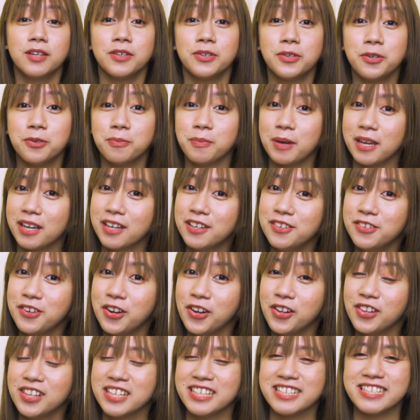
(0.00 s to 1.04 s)
You may
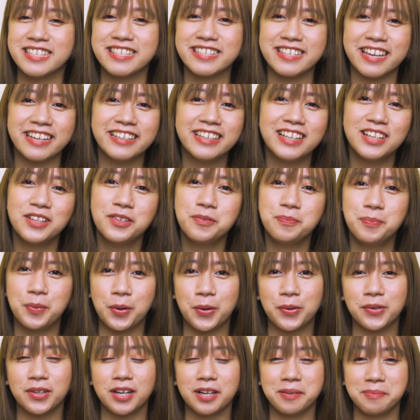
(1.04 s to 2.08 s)
enroll in a standalone
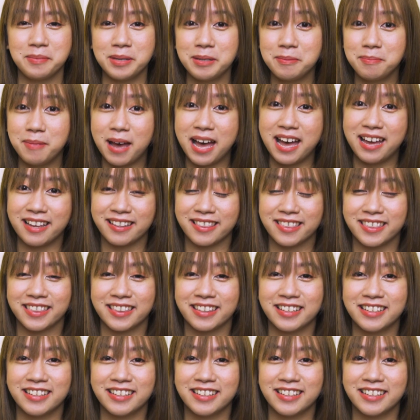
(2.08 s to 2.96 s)
program in math.